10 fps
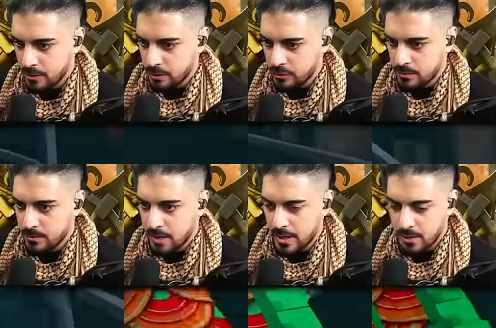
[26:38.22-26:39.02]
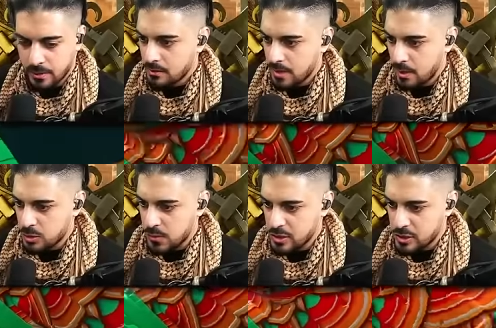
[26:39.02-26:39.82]
Told you. I knew it. I was
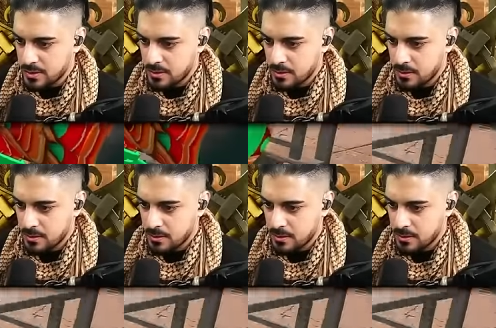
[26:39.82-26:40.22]
patient.